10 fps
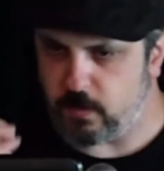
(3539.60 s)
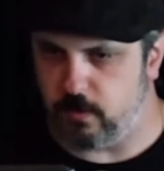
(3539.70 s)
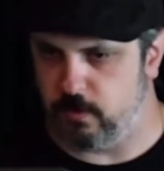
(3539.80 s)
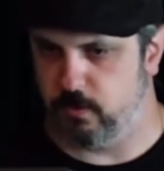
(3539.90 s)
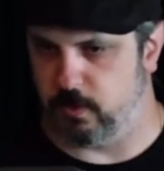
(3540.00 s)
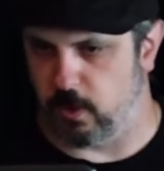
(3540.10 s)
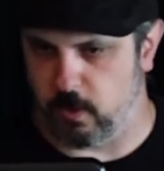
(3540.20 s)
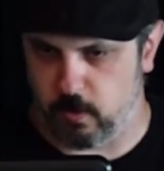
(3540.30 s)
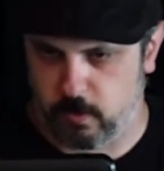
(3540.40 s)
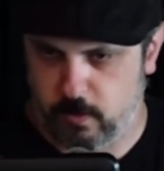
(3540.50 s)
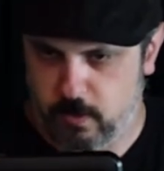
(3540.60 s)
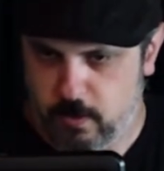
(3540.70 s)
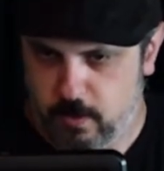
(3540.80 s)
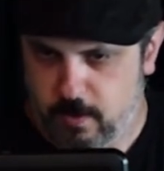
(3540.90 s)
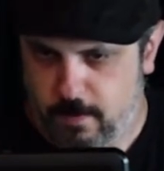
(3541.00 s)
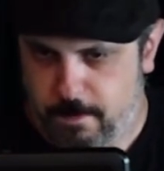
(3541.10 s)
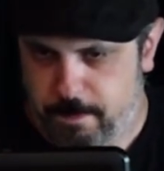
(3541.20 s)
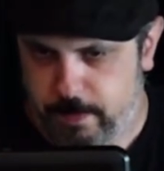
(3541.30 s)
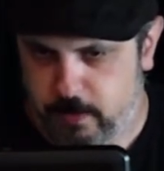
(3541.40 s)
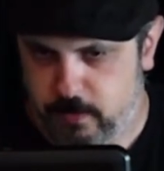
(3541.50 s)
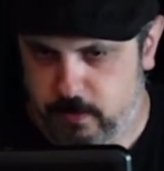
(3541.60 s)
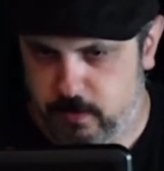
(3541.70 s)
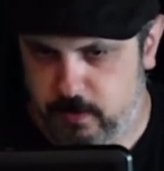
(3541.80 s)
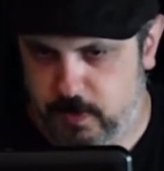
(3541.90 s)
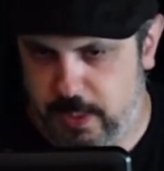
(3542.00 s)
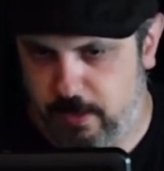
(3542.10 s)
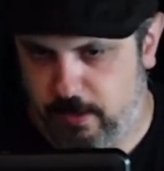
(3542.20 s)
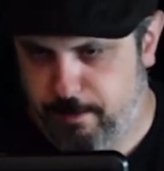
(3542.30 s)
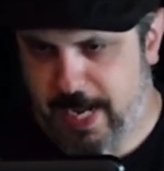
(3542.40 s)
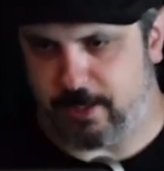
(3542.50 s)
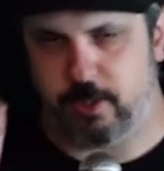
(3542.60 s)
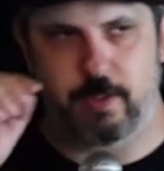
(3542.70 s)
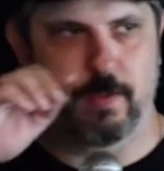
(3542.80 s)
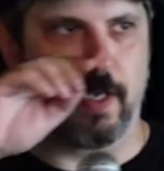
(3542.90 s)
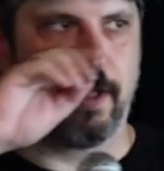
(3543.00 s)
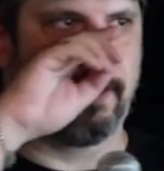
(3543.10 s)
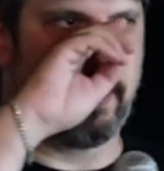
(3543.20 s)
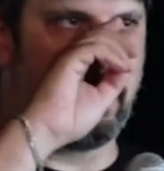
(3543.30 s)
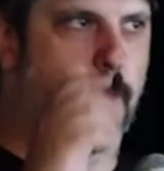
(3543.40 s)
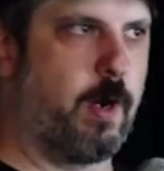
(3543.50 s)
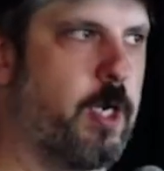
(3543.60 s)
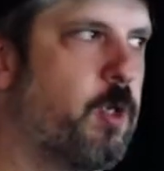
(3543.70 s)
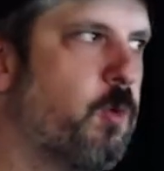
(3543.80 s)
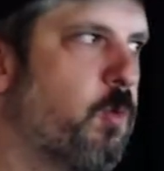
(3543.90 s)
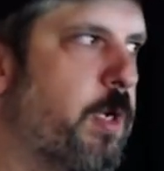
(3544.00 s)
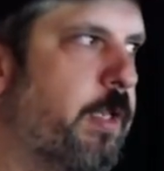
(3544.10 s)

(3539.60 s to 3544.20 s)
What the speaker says: So synth patches, I think, are where you really